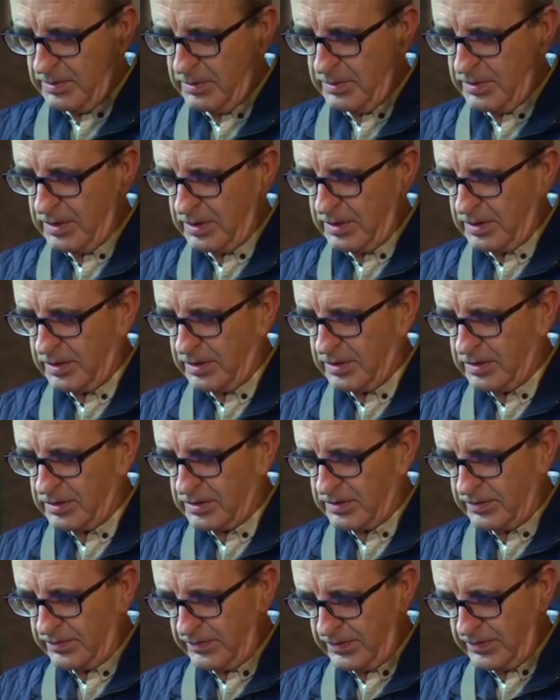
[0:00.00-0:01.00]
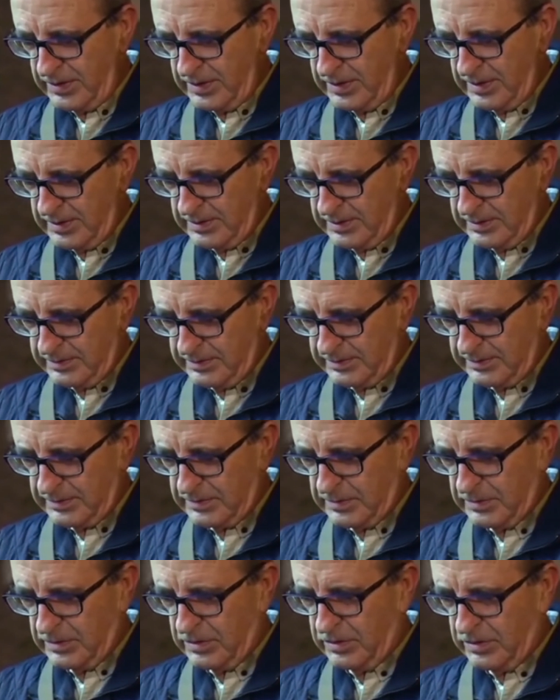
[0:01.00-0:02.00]
authorized to terminate
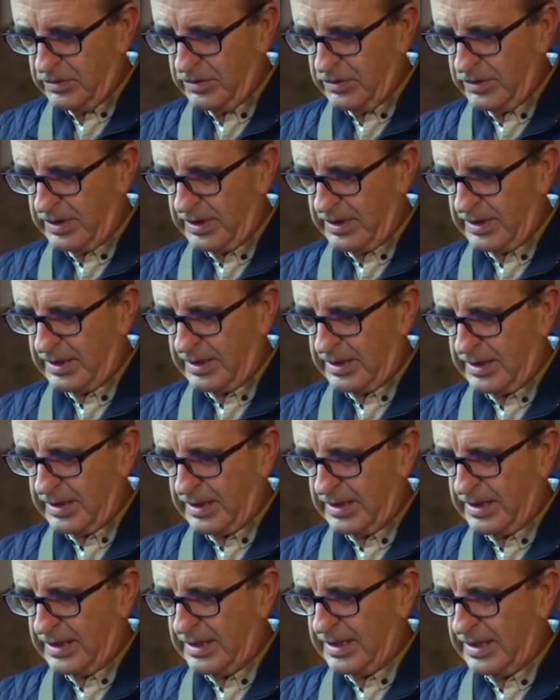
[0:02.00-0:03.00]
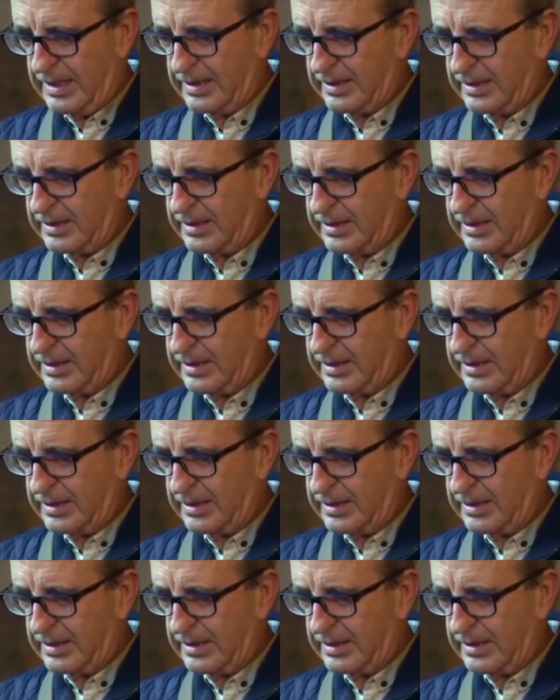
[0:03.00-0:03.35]
pregnancies, causing and